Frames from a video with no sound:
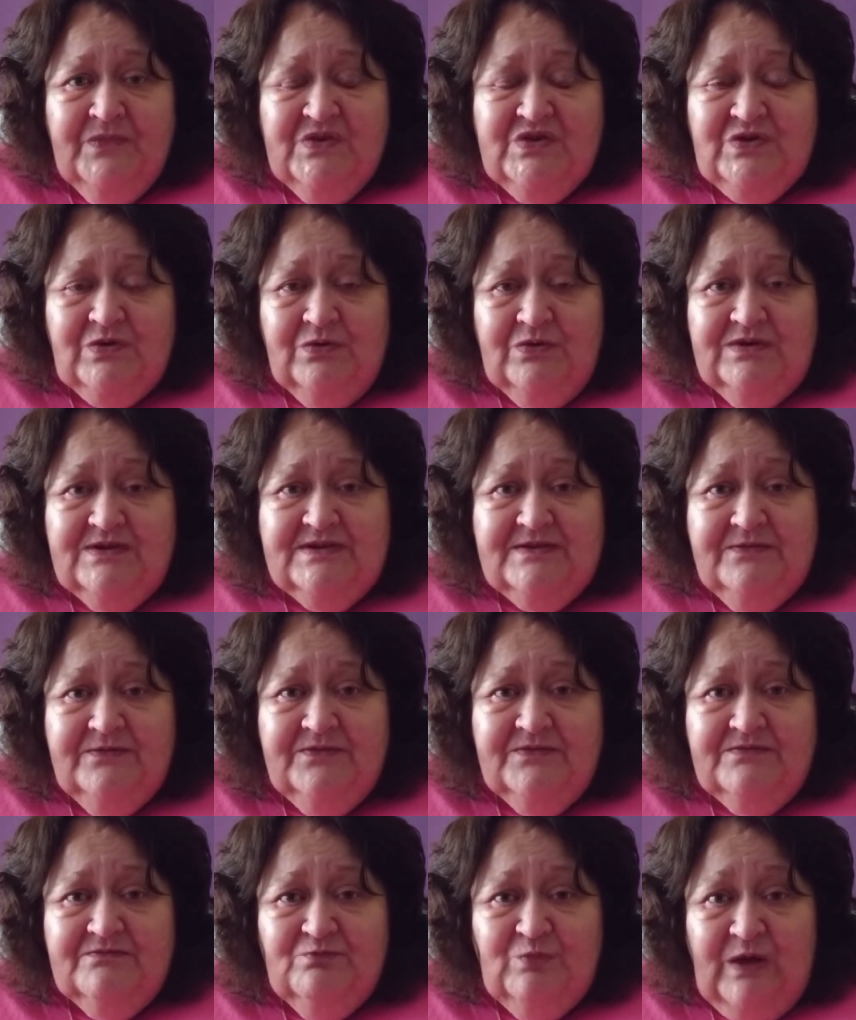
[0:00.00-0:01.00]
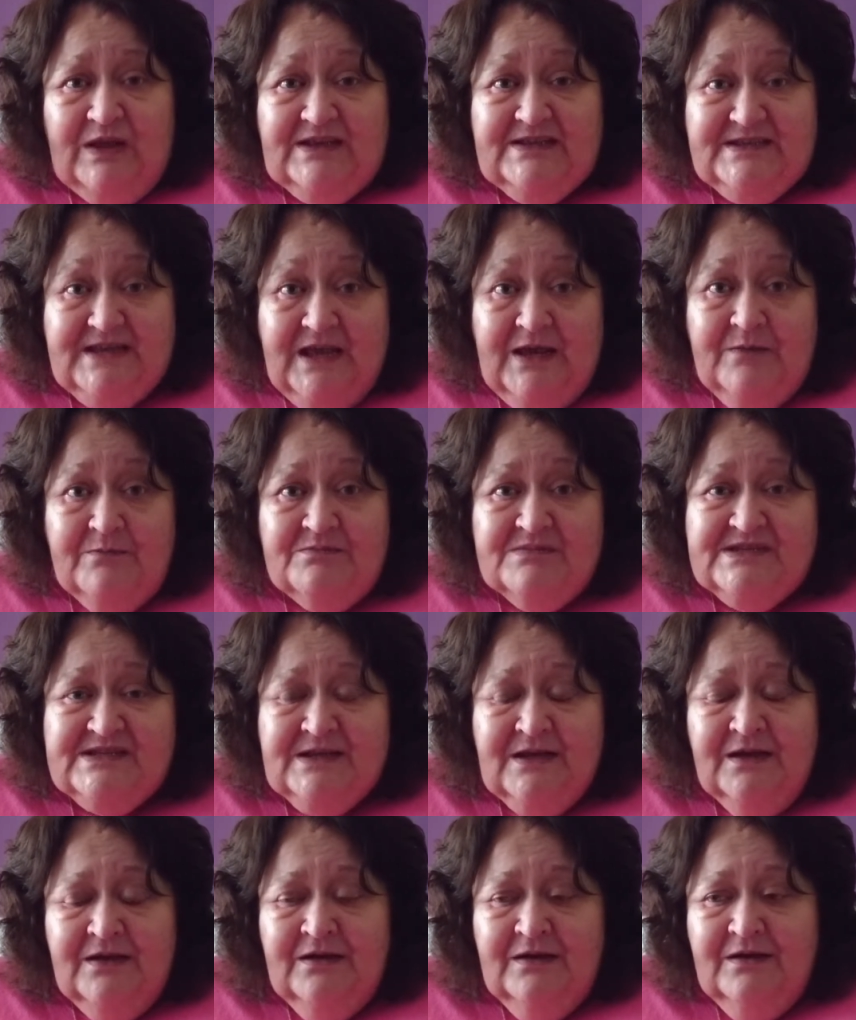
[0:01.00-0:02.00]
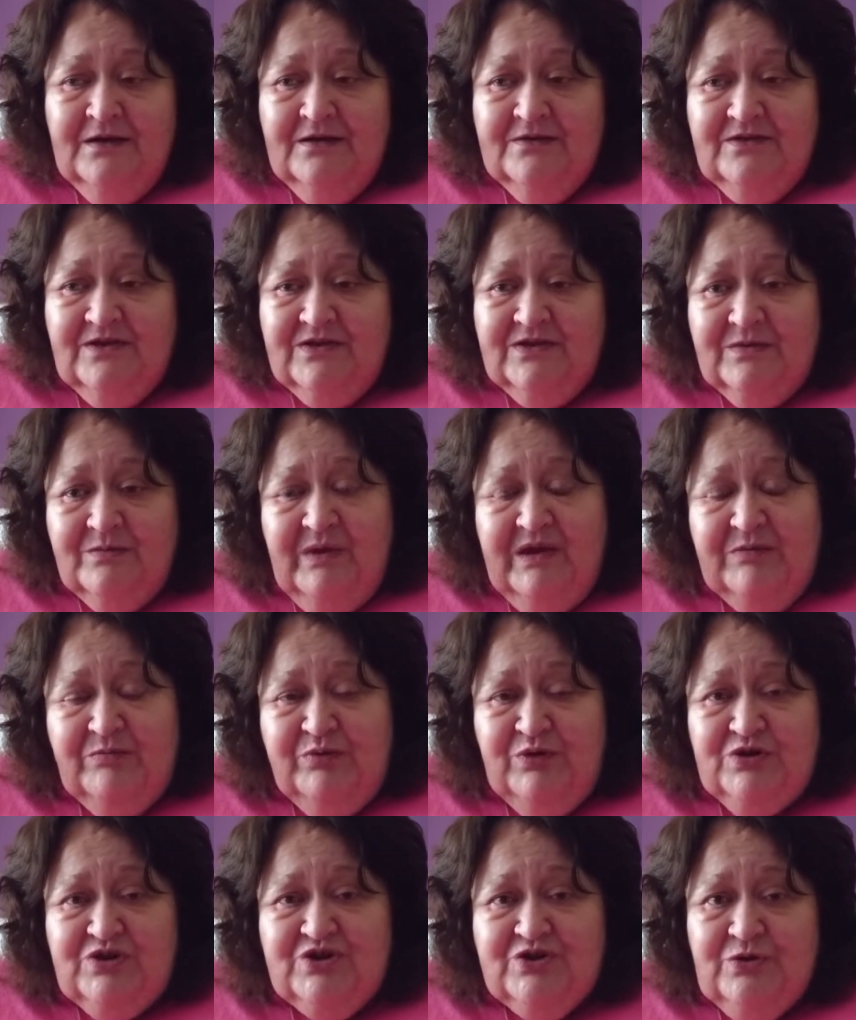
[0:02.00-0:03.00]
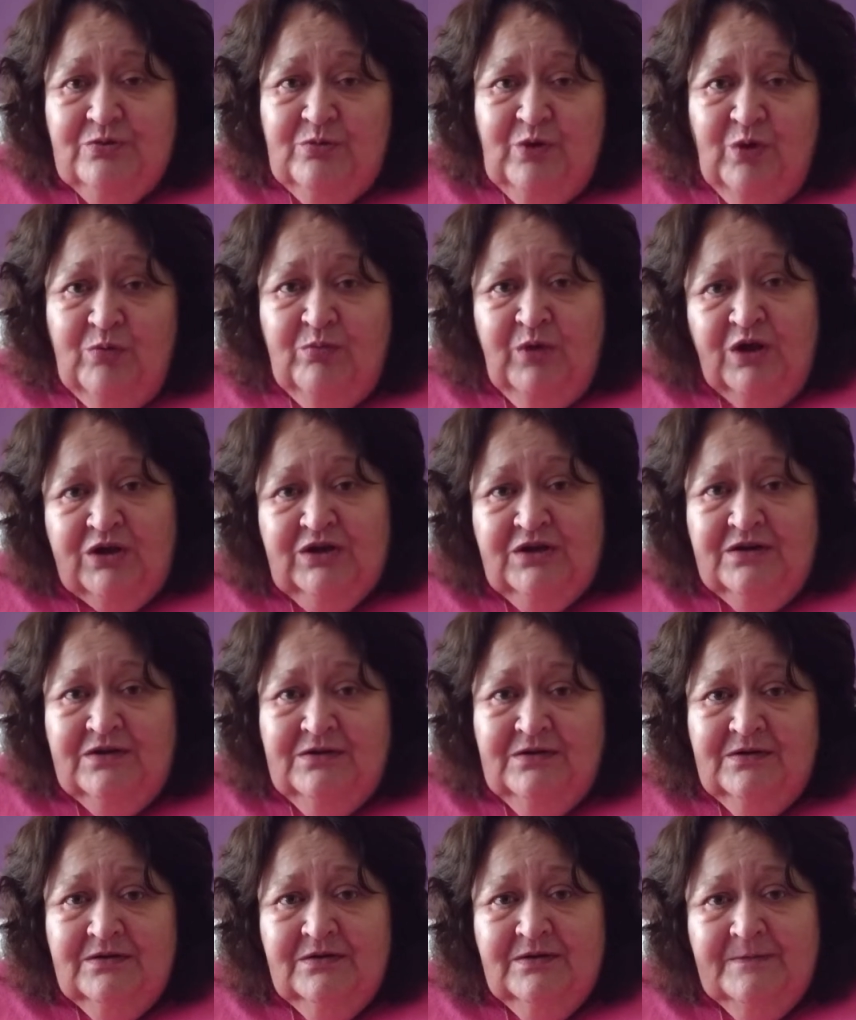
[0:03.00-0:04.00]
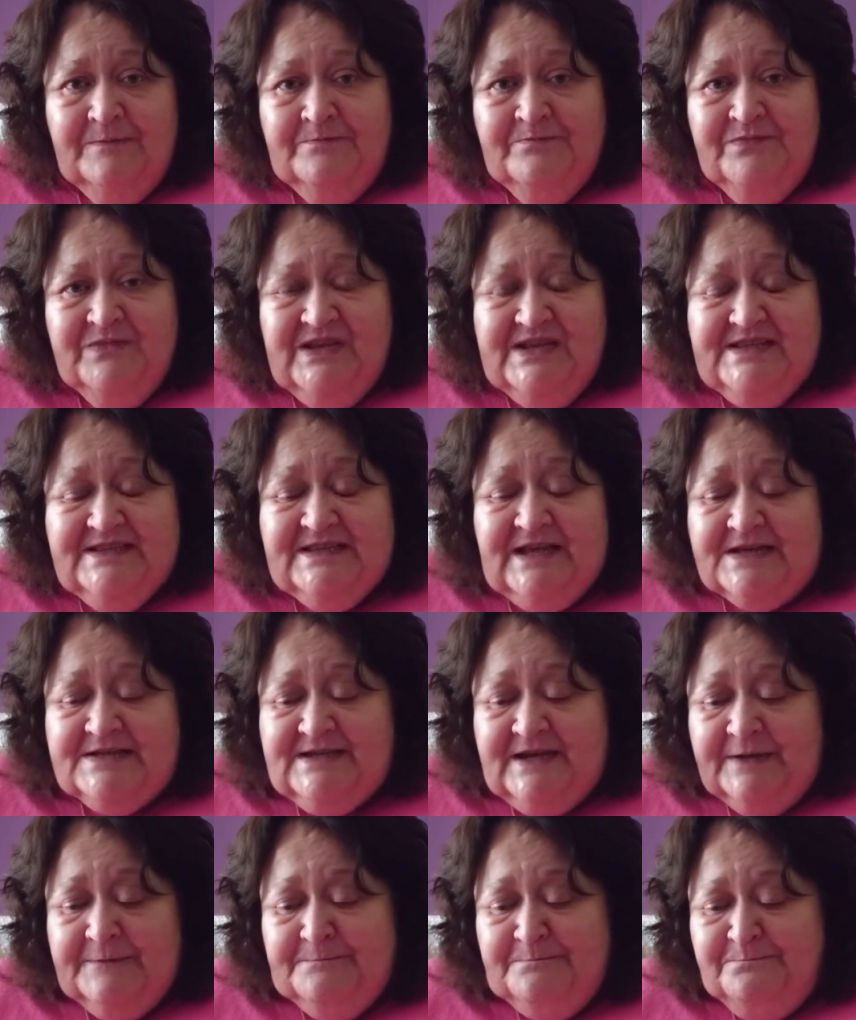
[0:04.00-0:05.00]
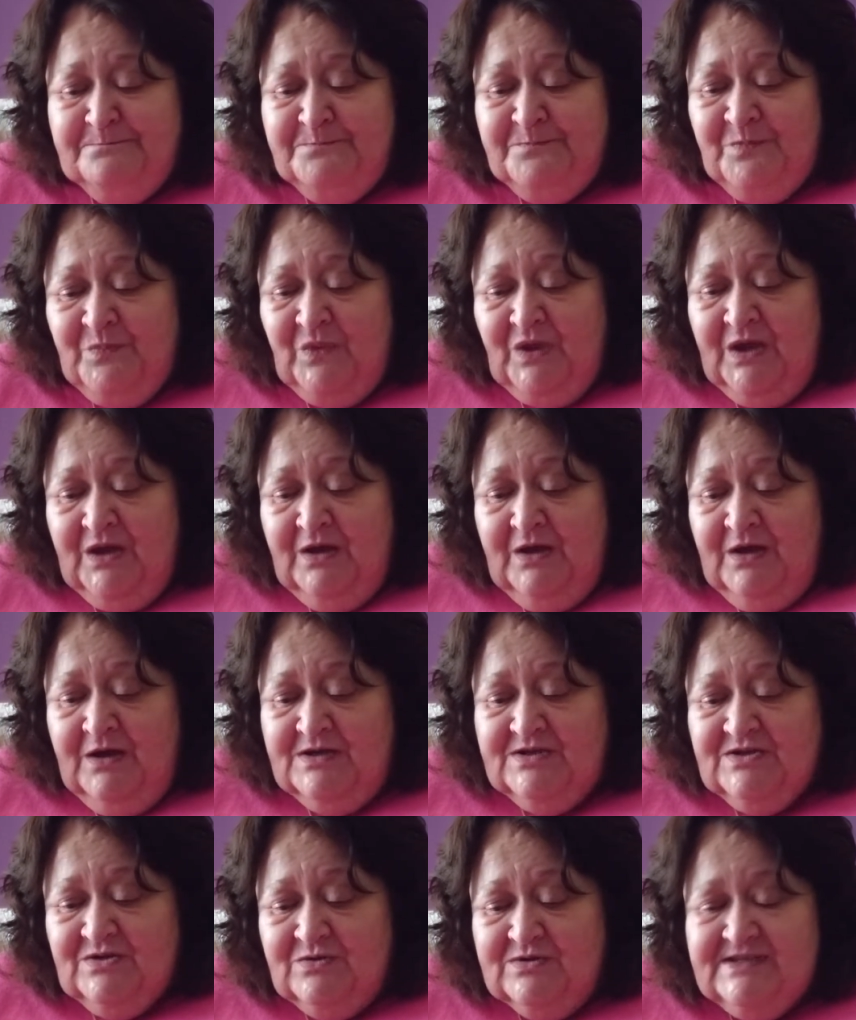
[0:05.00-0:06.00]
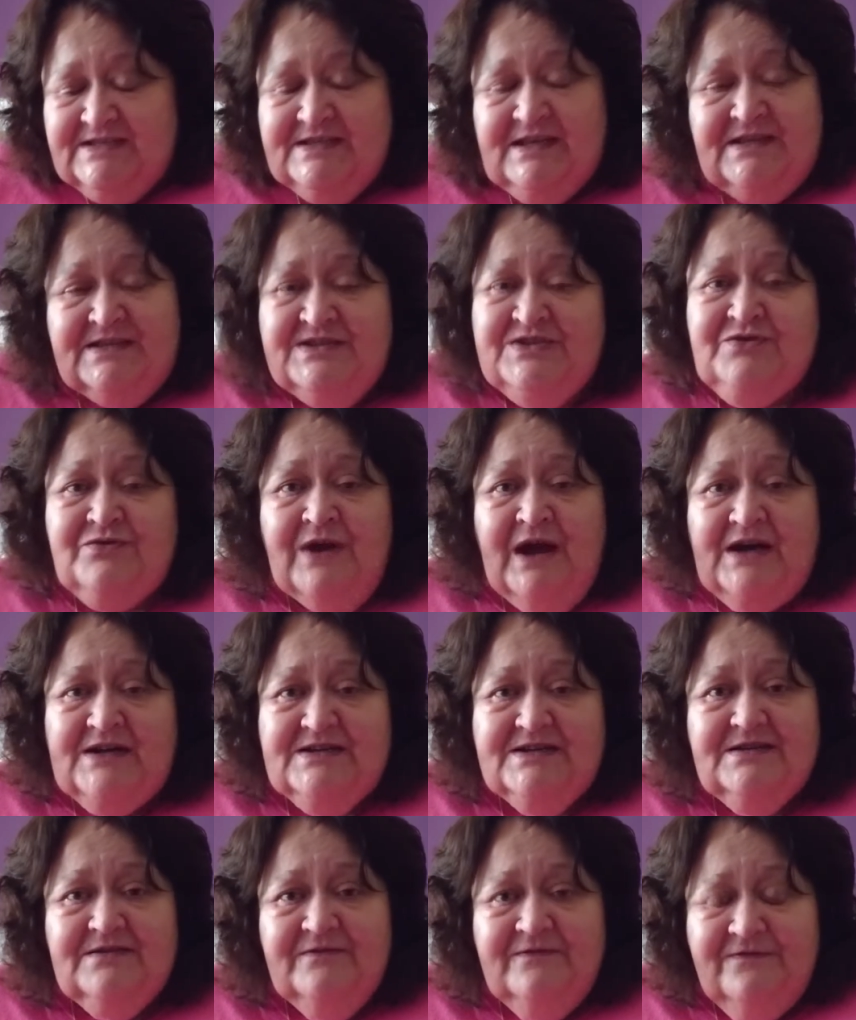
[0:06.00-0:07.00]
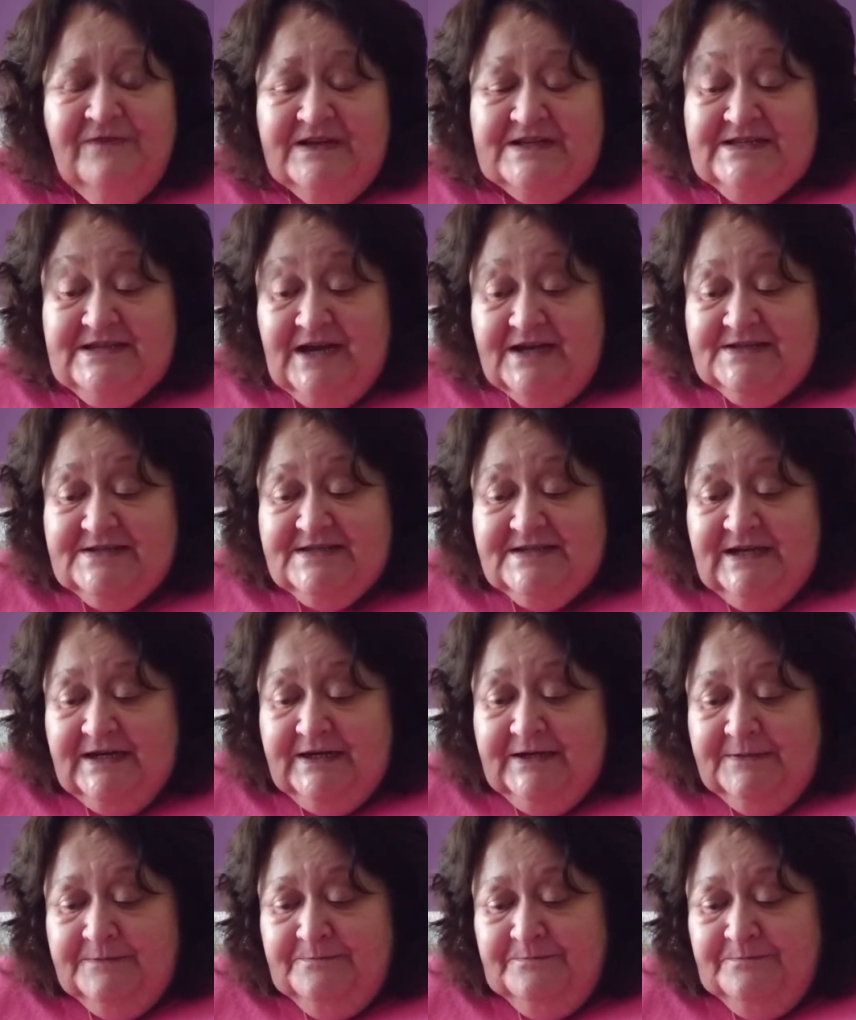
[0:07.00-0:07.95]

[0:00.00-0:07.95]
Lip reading: to all the different, it's hymns that they put into a more modern setting. So Sister Act, fantastic.